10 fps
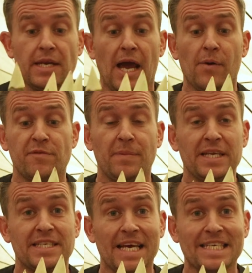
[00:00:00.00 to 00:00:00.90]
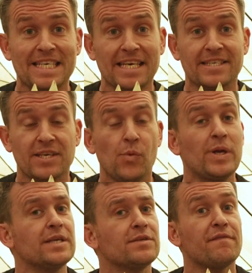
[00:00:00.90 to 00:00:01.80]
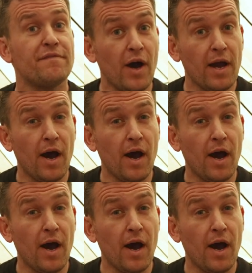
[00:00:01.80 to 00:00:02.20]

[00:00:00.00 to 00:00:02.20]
Now we've made a set of 6, we need to fire